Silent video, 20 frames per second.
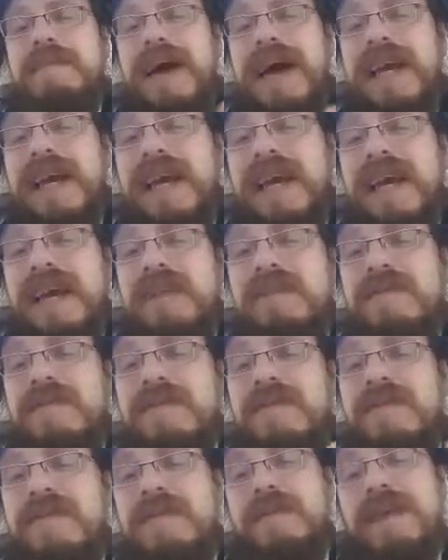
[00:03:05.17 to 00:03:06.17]
back in
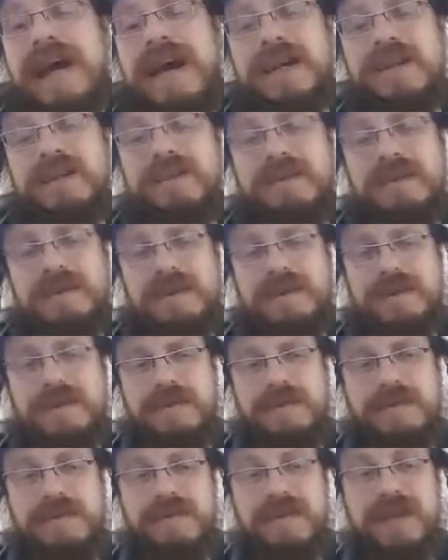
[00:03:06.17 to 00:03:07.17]
through the back door.
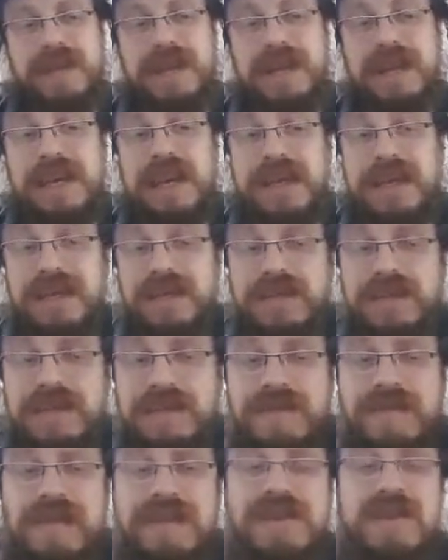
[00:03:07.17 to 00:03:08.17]
Yet the
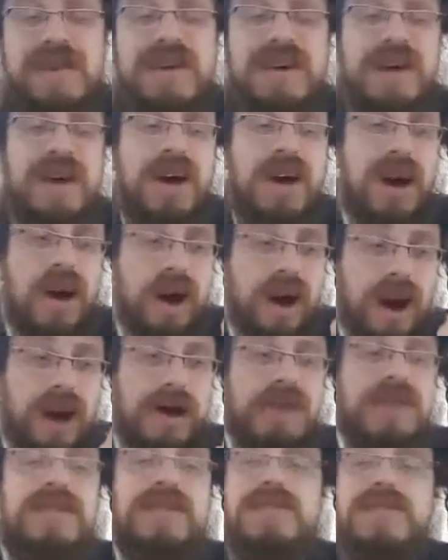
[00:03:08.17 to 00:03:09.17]
servant
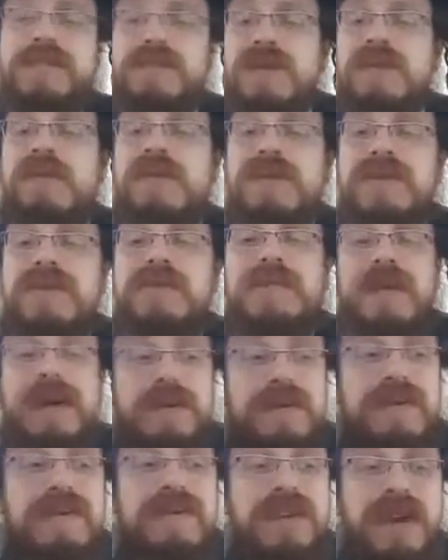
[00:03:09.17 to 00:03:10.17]
also was bewildered by
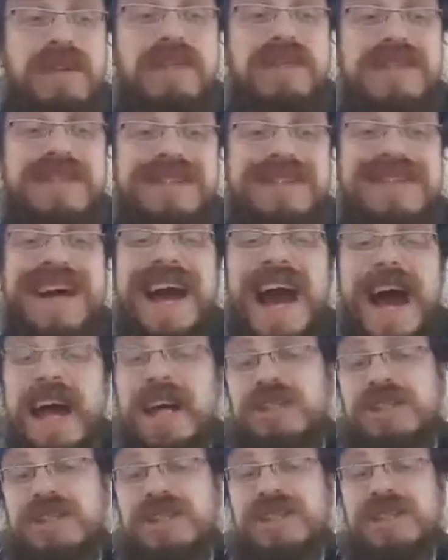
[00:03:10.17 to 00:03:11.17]
Rav David's
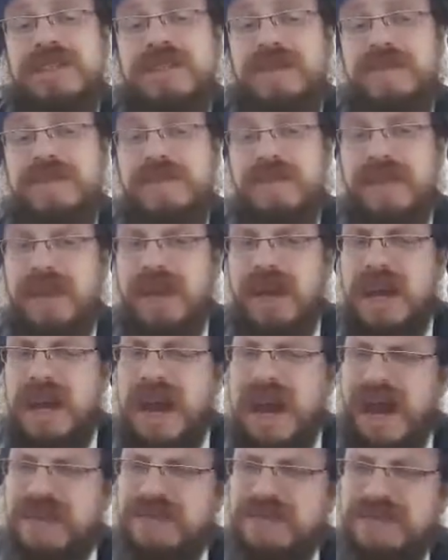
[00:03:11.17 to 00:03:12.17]
actions.
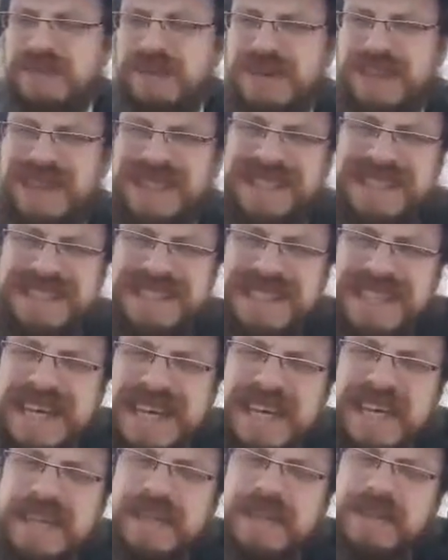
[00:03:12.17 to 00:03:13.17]
Have you really
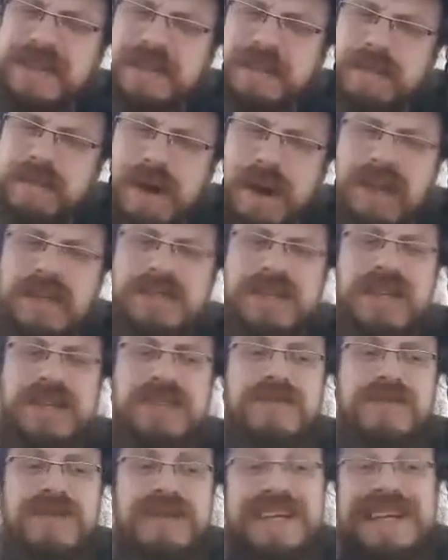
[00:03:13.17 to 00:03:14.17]
sinned so much that
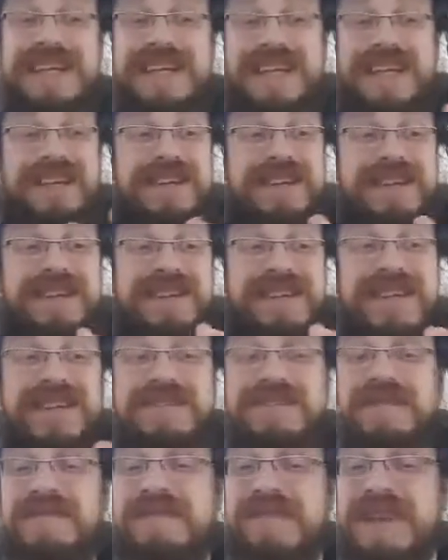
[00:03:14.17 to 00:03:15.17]
you need
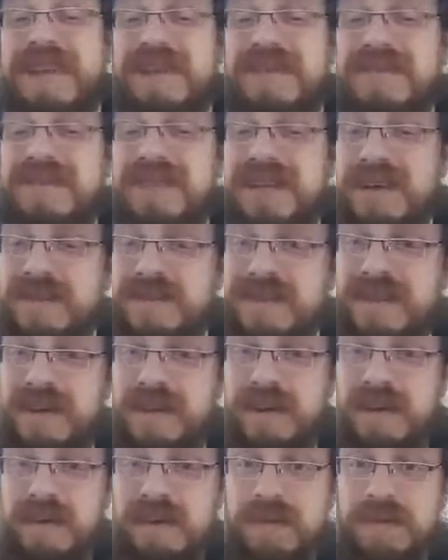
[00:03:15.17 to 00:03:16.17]
to afflict yourself
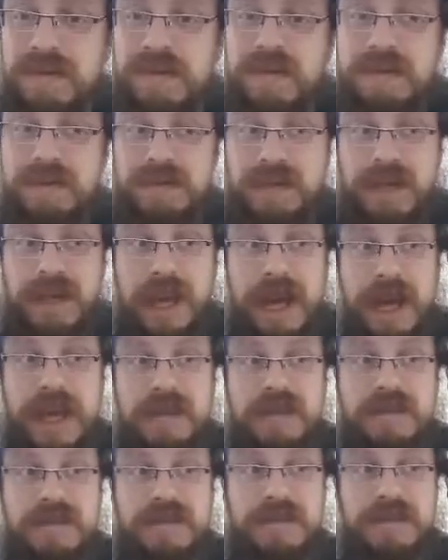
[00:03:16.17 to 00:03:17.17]
so? He
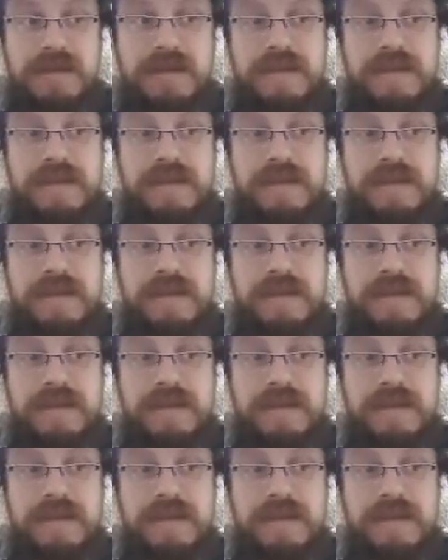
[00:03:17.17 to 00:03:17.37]
asked.